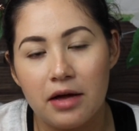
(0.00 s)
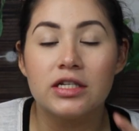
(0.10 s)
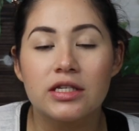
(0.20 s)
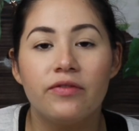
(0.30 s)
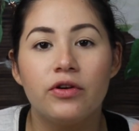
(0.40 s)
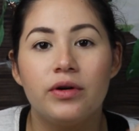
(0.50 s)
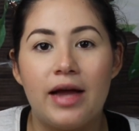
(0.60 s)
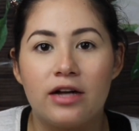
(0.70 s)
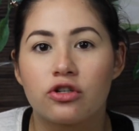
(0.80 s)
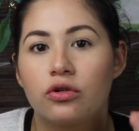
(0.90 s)
It does give you a
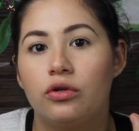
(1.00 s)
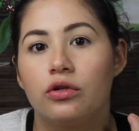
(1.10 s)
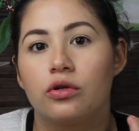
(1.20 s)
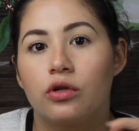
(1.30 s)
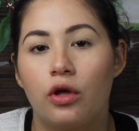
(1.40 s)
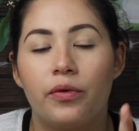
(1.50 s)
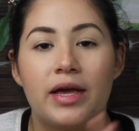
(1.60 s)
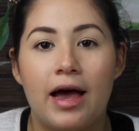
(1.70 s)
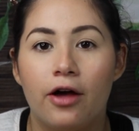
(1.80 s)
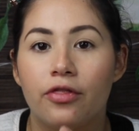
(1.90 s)
natural,
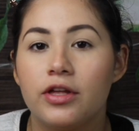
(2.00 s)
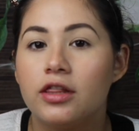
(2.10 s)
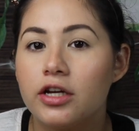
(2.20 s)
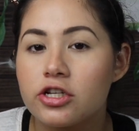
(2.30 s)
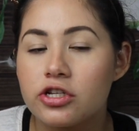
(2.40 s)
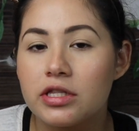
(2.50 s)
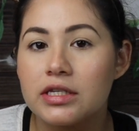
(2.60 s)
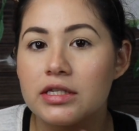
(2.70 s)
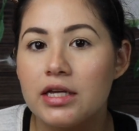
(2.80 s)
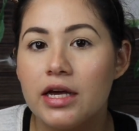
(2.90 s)
glowy, healthy look to the
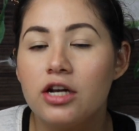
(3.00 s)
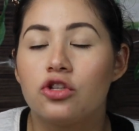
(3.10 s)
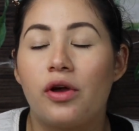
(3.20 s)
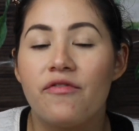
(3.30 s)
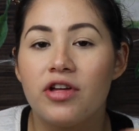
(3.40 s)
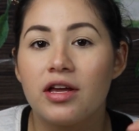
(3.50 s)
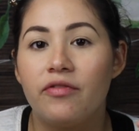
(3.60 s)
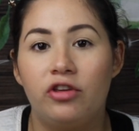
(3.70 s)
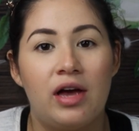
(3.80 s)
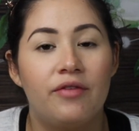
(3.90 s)
skin. So I feel like
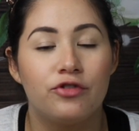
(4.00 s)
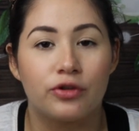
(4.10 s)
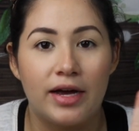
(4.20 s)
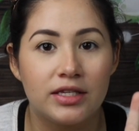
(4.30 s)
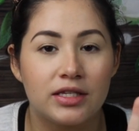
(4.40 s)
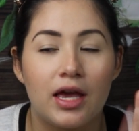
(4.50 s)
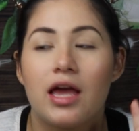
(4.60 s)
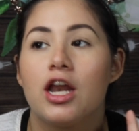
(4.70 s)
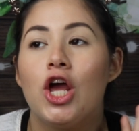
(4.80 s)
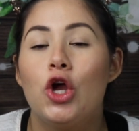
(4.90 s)
if you have dry
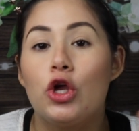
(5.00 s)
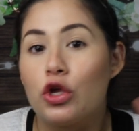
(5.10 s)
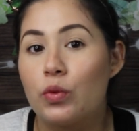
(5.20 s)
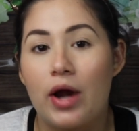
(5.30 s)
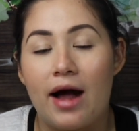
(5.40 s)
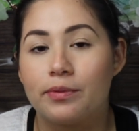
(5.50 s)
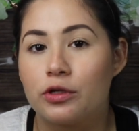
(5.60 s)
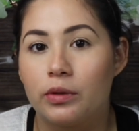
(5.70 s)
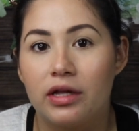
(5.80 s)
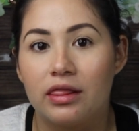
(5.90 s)
skin, you would
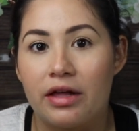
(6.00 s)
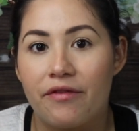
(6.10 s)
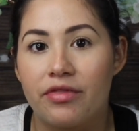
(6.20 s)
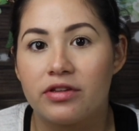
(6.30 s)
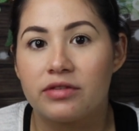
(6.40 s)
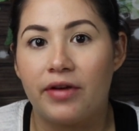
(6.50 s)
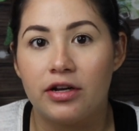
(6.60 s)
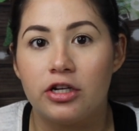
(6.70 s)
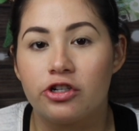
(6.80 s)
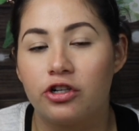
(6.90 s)
absolutely love this
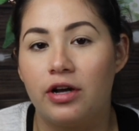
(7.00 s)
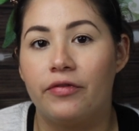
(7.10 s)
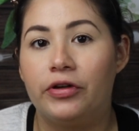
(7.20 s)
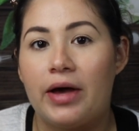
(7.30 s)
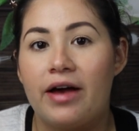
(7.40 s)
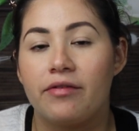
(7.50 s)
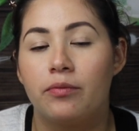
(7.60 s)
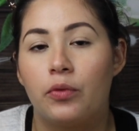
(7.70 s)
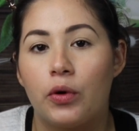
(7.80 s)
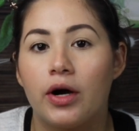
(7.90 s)
foundation. If you have
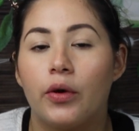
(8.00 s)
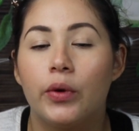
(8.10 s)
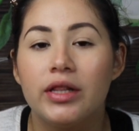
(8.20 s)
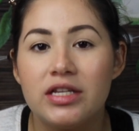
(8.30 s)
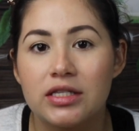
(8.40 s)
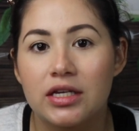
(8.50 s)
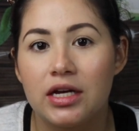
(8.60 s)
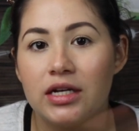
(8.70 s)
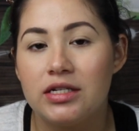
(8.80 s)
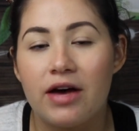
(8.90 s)
more oily
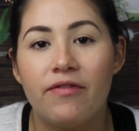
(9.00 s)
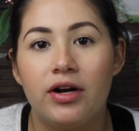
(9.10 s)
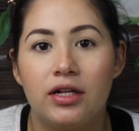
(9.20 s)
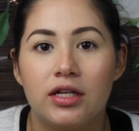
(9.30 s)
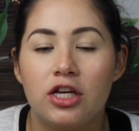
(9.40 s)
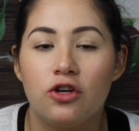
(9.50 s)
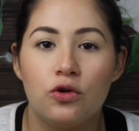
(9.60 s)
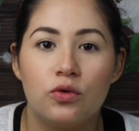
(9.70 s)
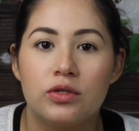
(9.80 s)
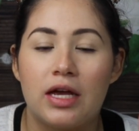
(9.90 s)
skin, definitely
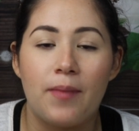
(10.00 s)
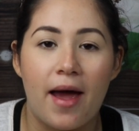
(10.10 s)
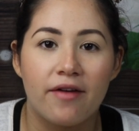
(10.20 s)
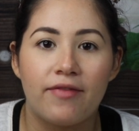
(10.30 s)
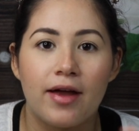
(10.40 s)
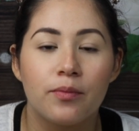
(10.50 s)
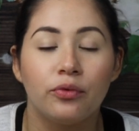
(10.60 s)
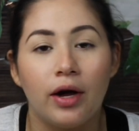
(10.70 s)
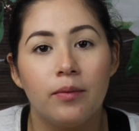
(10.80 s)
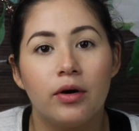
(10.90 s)
use mattifying
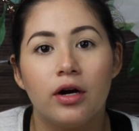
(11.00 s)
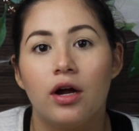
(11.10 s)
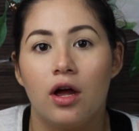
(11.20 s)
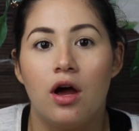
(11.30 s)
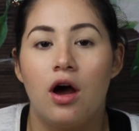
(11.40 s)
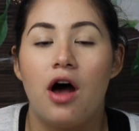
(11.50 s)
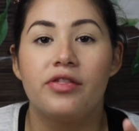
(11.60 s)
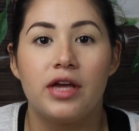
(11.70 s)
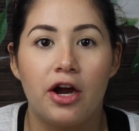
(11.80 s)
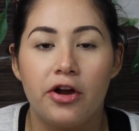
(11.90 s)
primer on
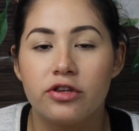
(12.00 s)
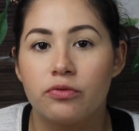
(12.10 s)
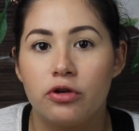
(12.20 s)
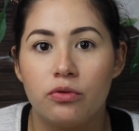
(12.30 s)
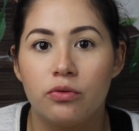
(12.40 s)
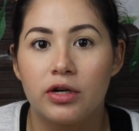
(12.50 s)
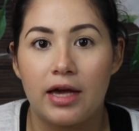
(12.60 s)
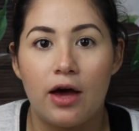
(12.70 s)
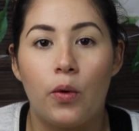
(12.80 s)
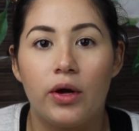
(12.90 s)
the areas where you would
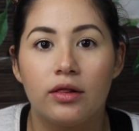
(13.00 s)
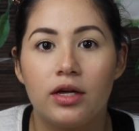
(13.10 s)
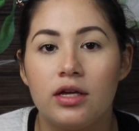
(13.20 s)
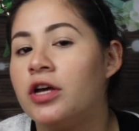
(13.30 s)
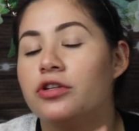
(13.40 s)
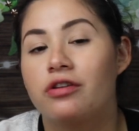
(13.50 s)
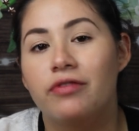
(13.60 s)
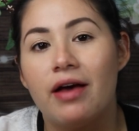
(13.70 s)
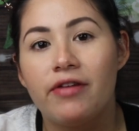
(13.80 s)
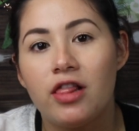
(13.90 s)
get oily. So if
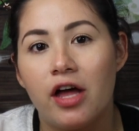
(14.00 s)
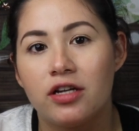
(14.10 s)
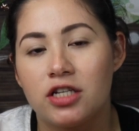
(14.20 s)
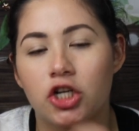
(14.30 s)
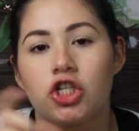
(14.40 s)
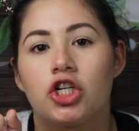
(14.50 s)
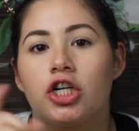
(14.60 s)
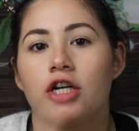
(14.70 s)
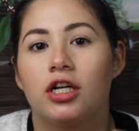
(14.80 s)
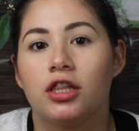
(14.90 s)
you have a lot of
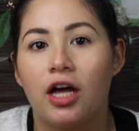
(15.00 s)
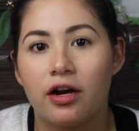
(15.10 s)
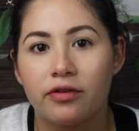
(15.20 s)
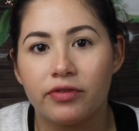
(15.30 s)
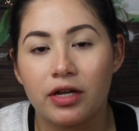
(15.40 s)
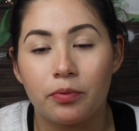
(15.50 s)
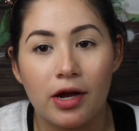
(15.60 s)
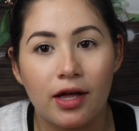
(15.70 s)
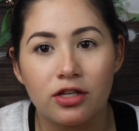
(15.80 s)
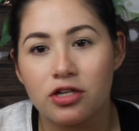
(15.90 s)
texture, a lot of like
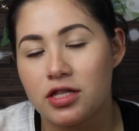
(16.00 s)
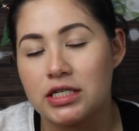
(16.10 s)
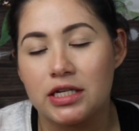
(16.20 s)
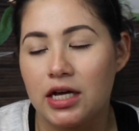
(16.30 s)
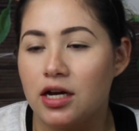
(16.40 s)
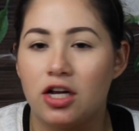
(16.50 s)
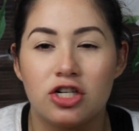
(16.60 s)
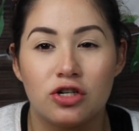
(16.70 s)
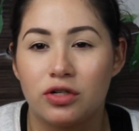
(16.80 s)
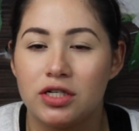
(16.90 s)
breakouts on the skin, I
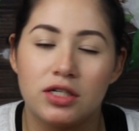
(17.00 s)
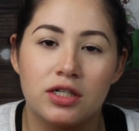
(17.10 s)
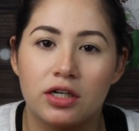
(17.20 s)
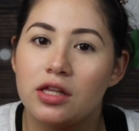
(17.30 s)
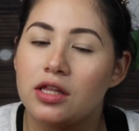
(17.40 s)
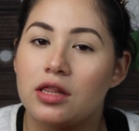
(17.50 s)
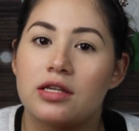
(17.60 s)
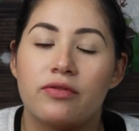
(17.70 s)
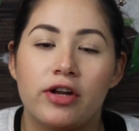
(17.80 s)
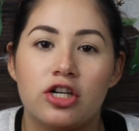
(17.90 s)
don't necessarily think
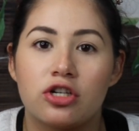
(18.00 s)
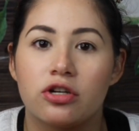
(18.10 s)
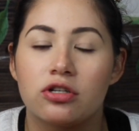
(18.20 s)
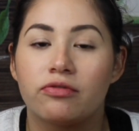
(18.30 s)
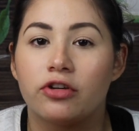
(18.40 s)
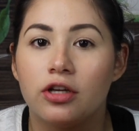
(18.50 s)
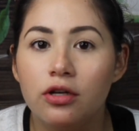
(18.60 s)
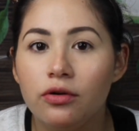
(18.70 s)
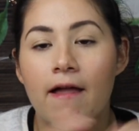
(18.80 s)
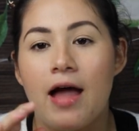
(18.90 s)
this foundation is for
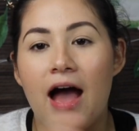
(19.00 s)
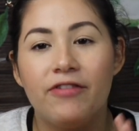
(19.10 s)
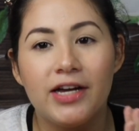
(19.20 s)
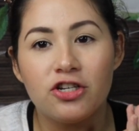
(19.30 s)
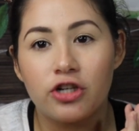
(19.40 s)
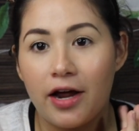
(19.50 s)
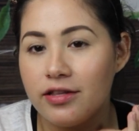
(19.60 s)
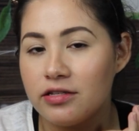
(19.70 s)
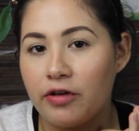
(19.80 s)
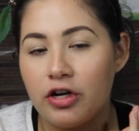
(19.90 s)
you. Have you guys tried
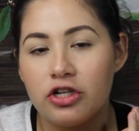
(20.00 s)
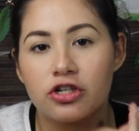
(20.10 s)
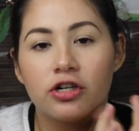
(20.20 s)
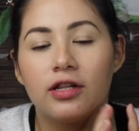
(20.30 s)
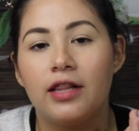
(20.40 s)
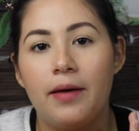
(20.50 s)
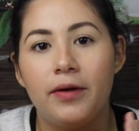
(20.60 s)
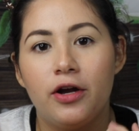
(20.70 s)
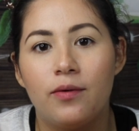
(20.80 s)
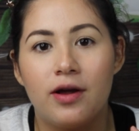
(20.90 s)
this foundation? Let
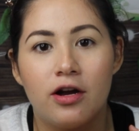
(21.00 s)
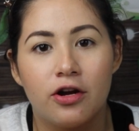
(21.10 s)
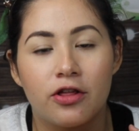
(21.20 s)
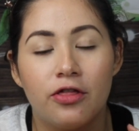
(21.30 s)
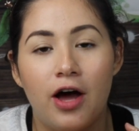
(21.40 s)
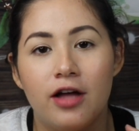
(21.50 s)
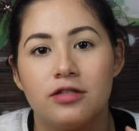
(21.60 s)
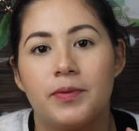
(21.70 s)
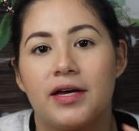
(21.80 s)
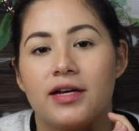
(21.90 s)
me know what are your
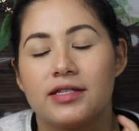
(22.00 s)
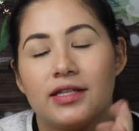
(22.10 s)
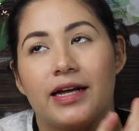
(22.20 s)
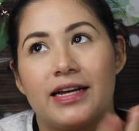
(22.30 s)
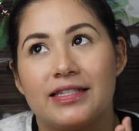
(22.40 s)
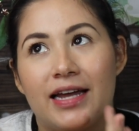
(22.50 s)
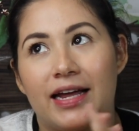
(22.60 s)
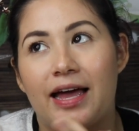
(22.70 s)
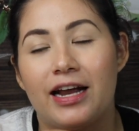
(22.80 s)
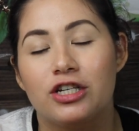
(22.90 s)
thoughts, because like I said,
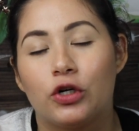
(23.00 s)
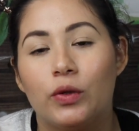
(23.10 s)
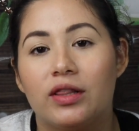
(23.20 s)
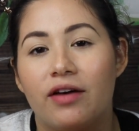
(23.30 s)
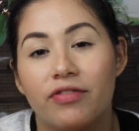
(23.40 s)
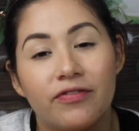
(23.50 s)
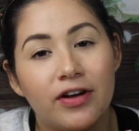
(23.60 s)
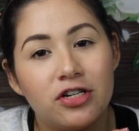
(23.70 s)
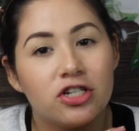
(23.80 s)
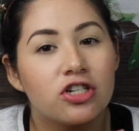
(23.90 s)
again, I don't love the
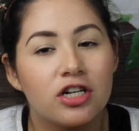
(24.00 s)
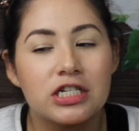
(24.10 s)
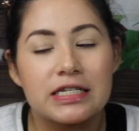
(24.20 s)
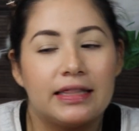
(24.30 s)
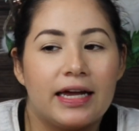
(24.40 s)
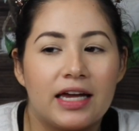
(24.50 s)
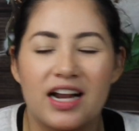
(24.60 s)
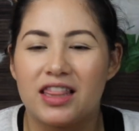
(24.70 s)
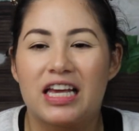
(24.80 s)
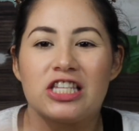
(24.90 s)
foundation. I just like it.
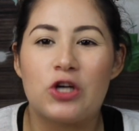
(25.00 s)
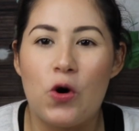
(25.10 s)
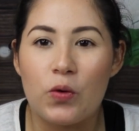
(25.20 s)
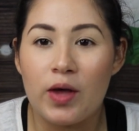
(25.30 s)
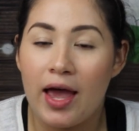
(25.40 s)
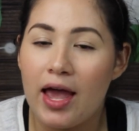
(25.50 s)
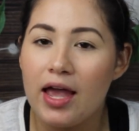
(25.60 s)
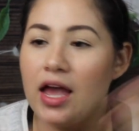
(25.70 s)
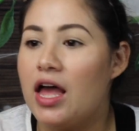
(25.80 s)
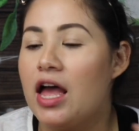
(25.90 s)
I think it's okay.